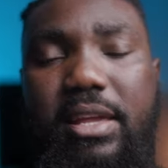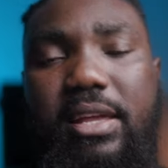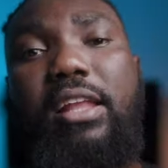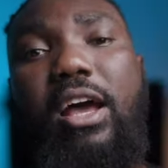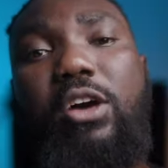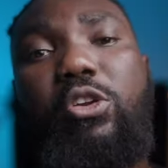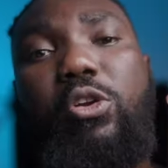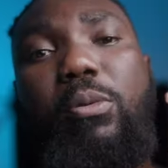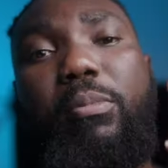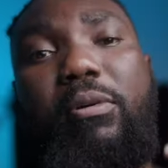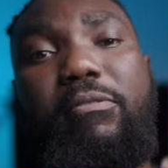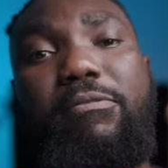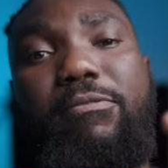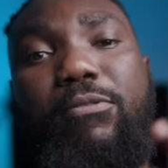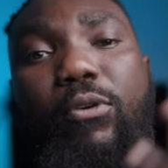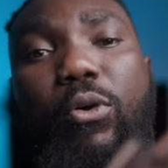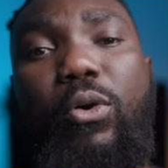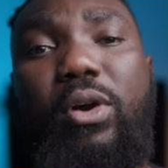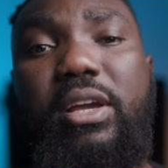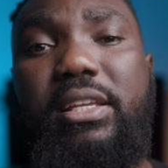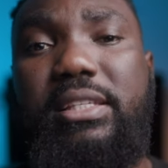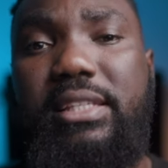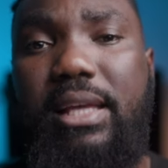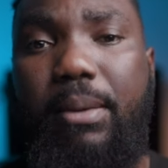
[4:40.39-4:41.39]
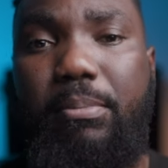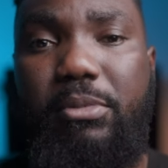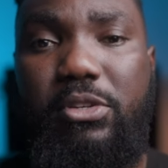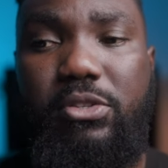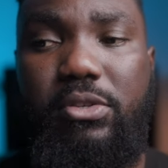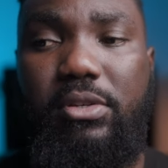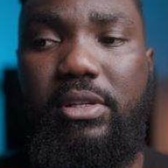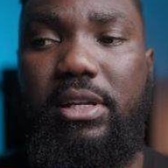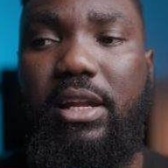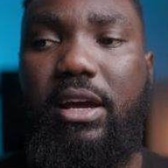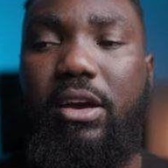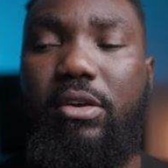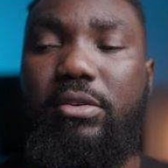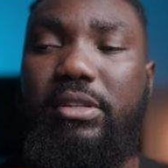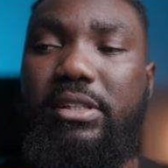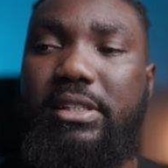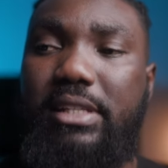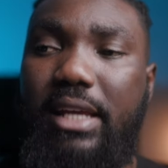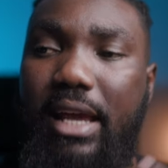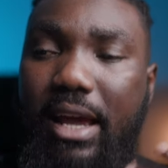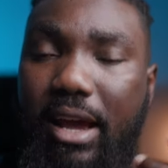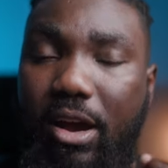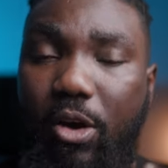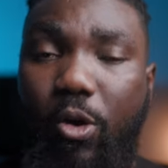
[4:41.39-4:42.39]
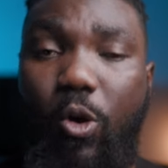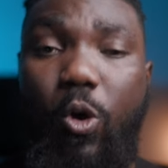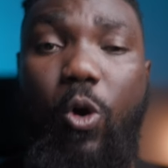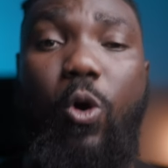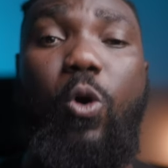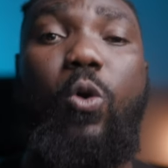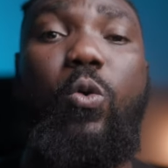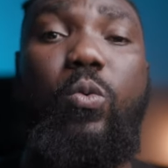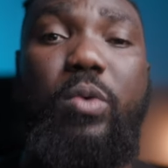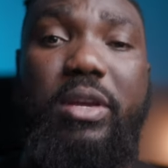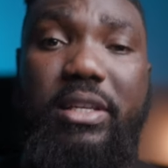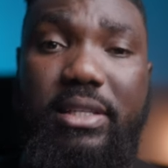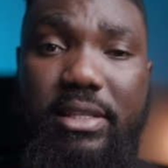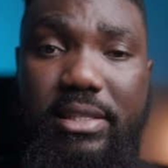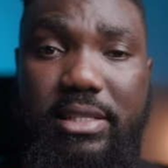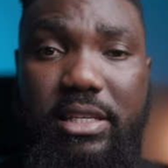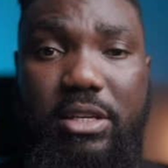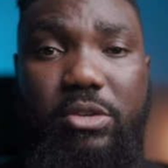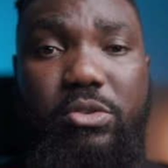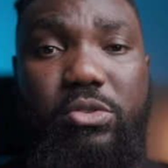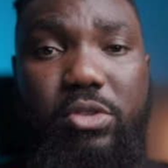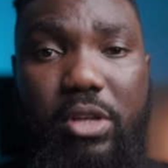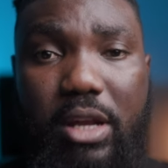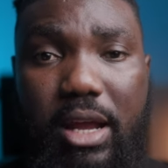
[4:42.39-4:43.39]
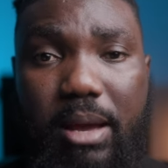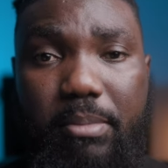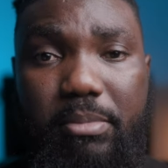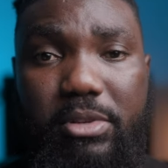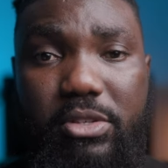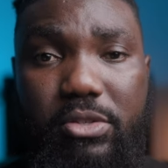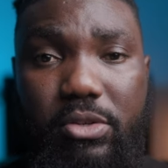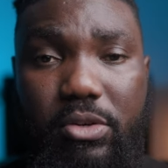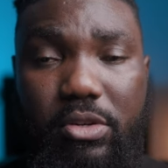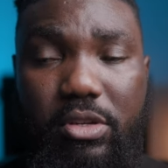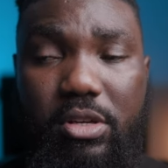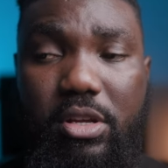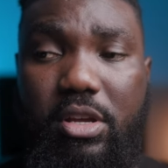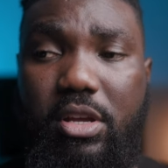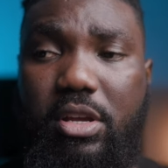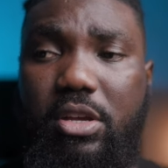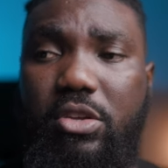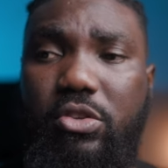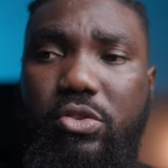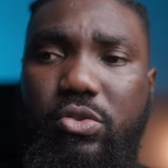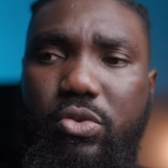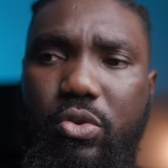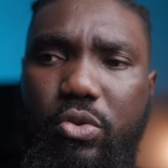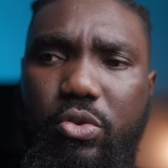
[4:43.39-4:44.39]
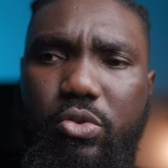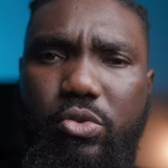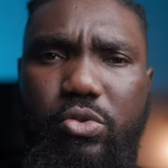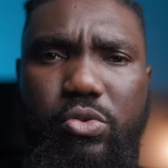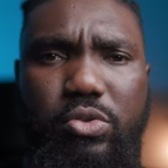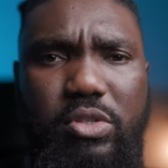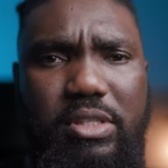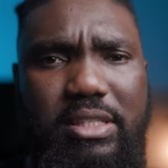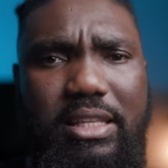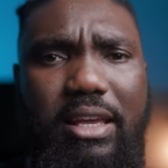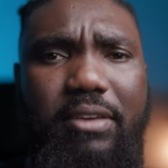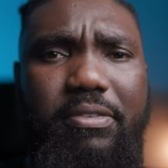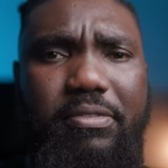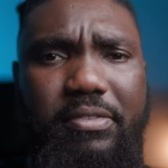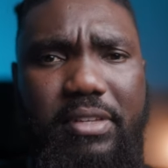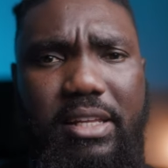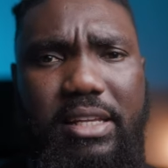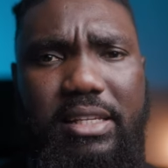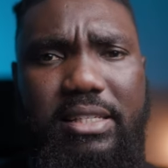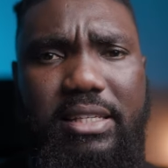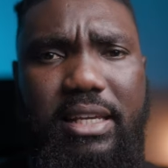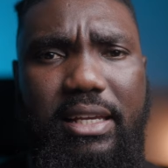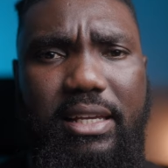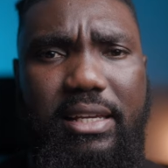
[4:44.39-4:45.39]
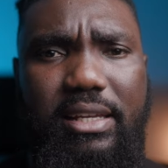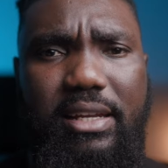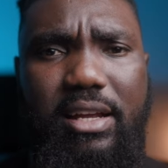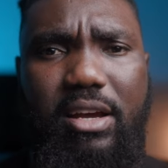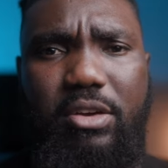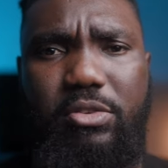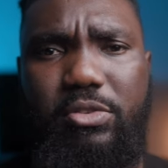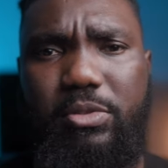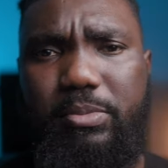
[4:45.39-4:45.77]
Now number four is Amazon. Now there are always deals on Amazon, so you should definitely check it out.